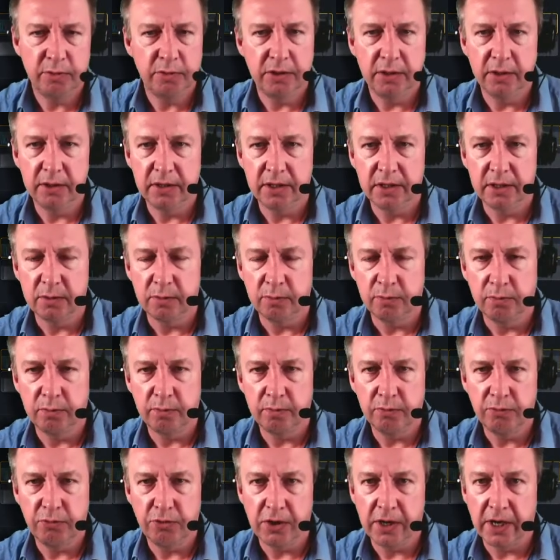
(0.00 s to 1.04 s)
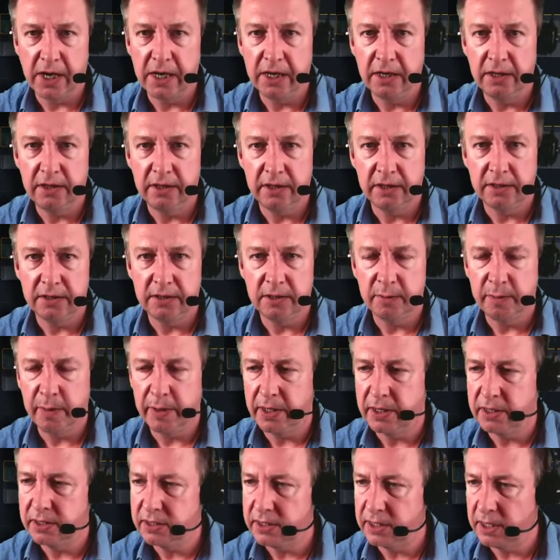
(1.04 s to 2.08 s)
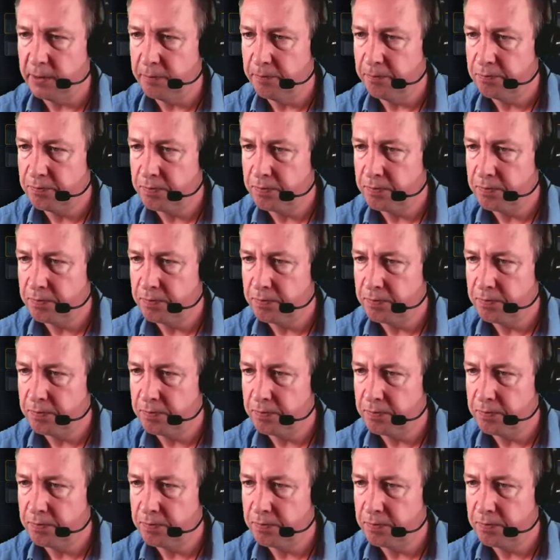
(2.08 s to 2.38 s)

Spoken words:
doesn't bring anything to the party.